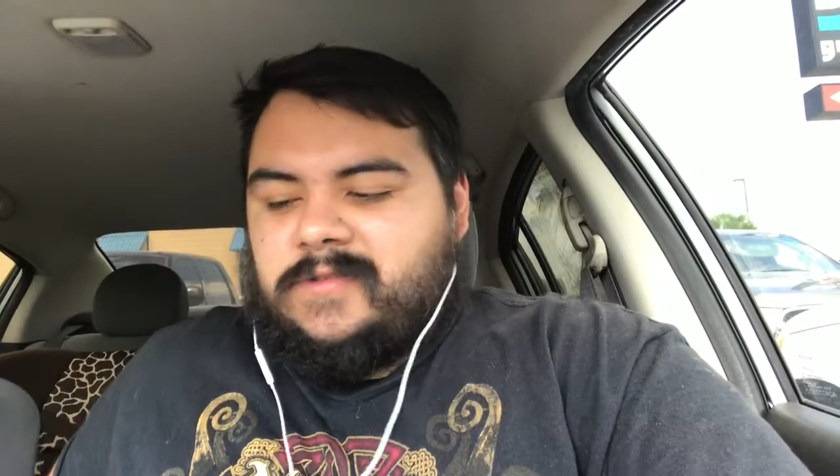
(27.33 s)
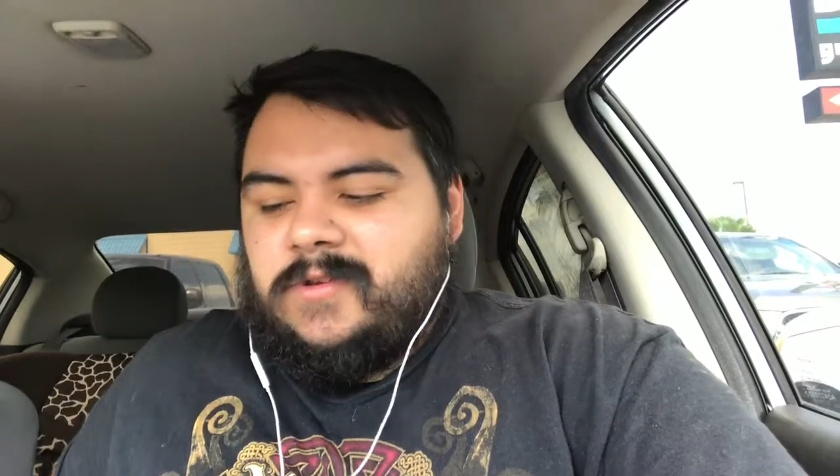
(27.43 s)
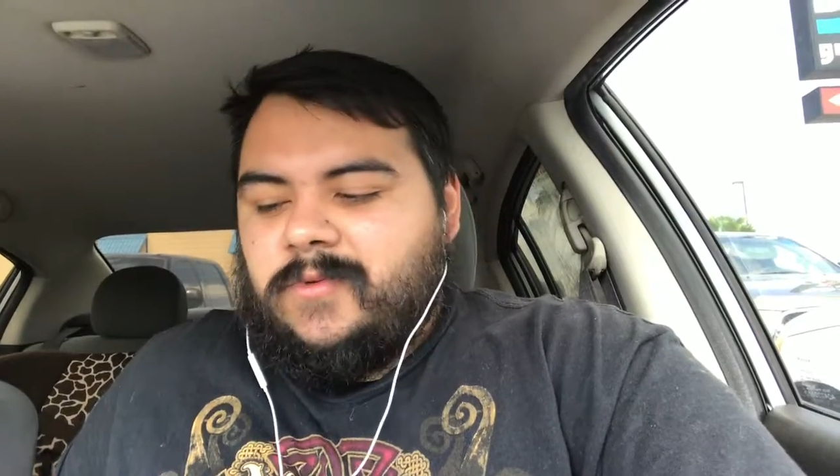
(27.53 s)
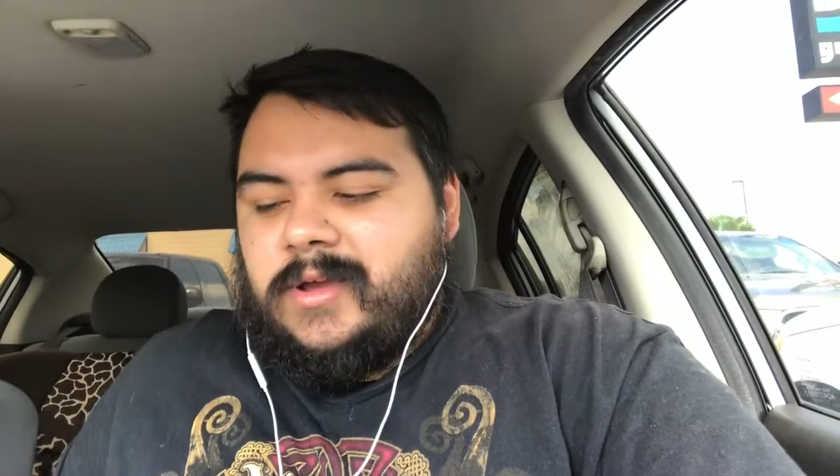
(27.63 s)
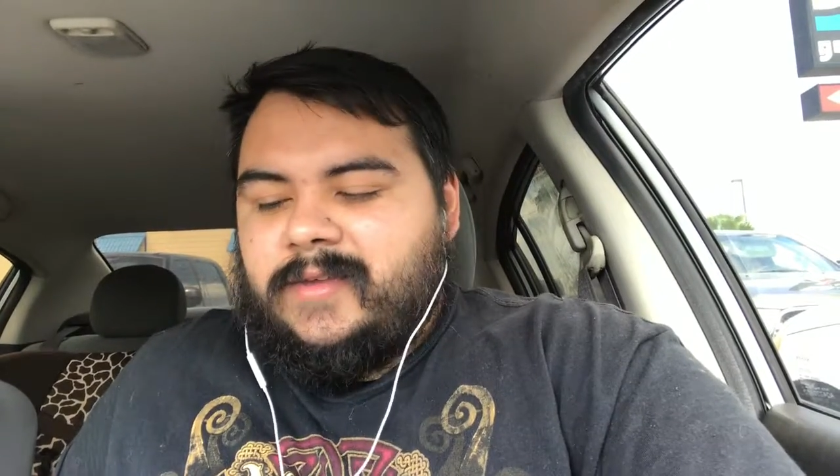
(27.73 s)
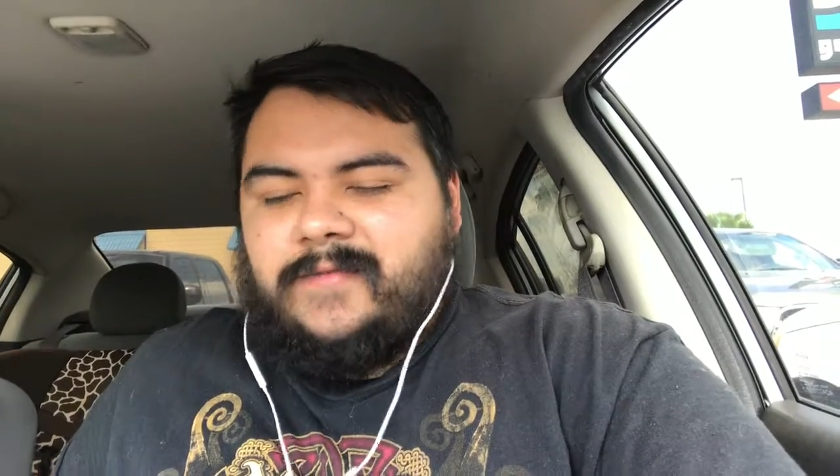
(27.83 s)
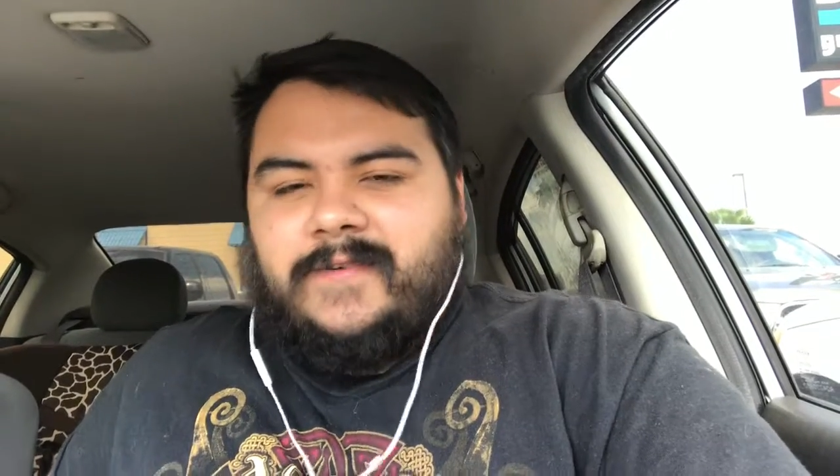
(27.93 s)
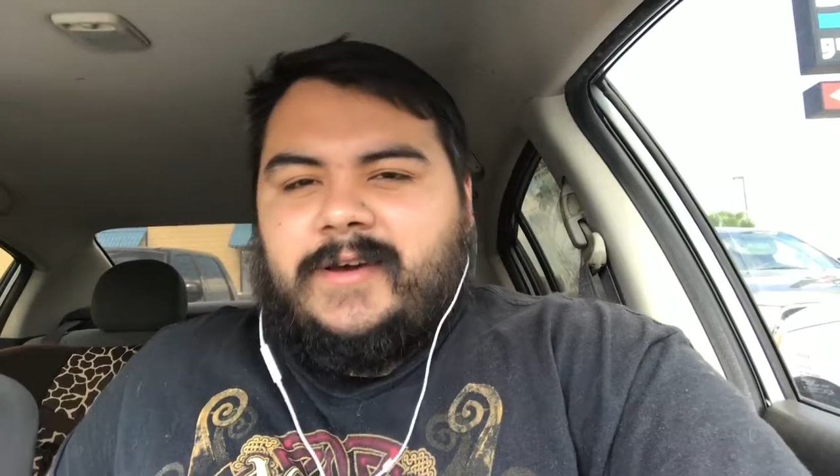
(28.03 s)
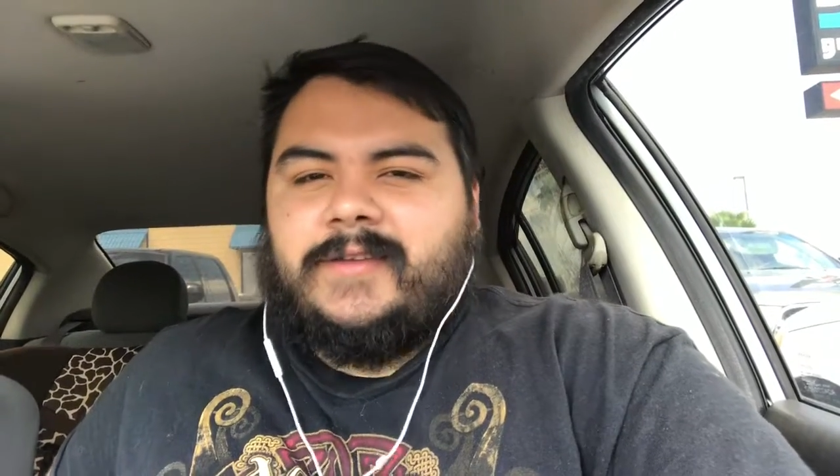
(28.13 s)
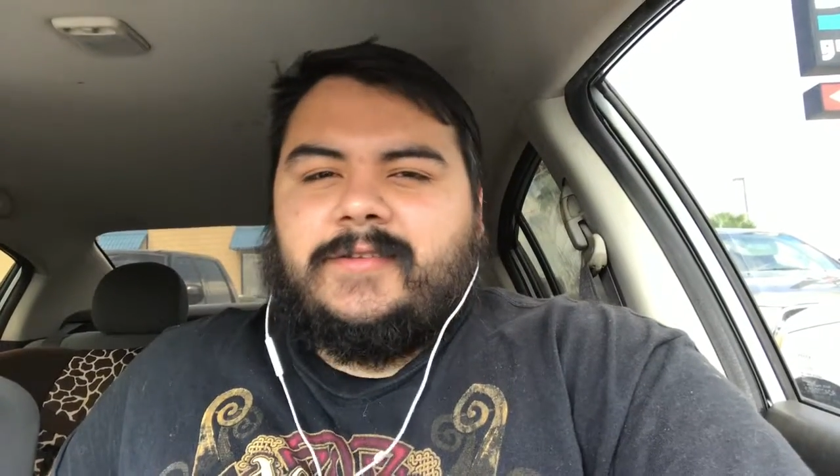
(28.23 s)
see what I can
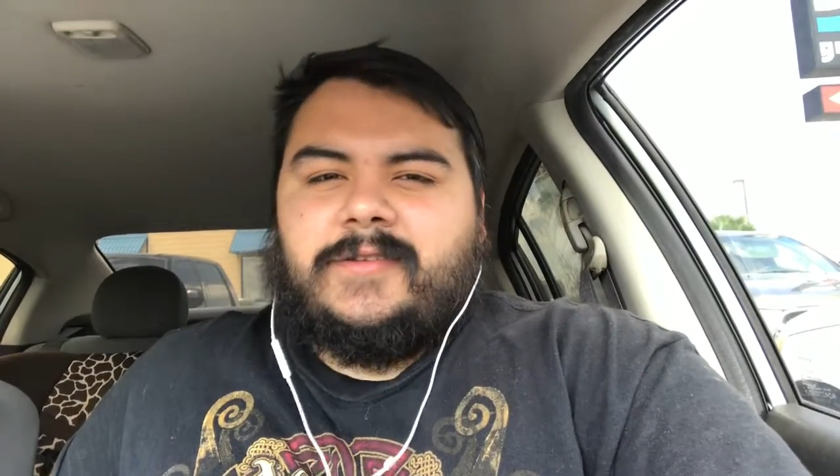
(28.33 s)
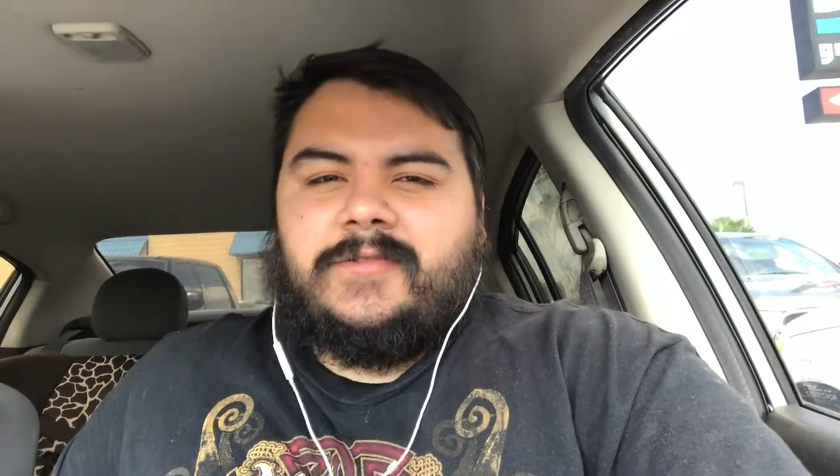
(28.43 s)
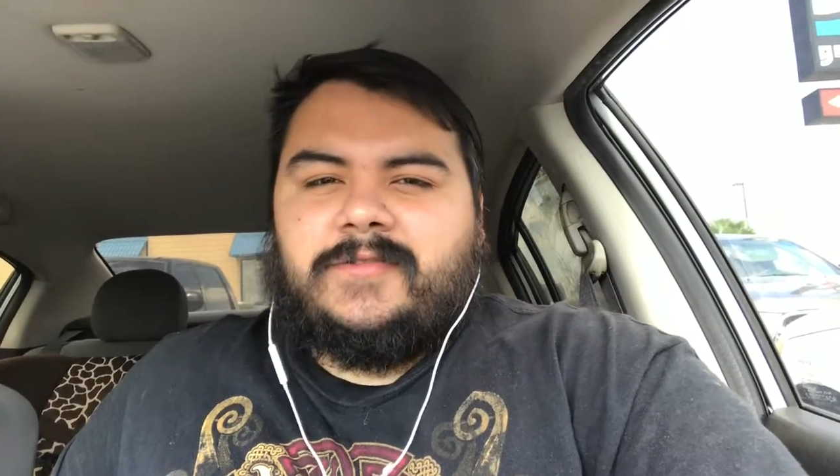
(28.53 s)
find, you know,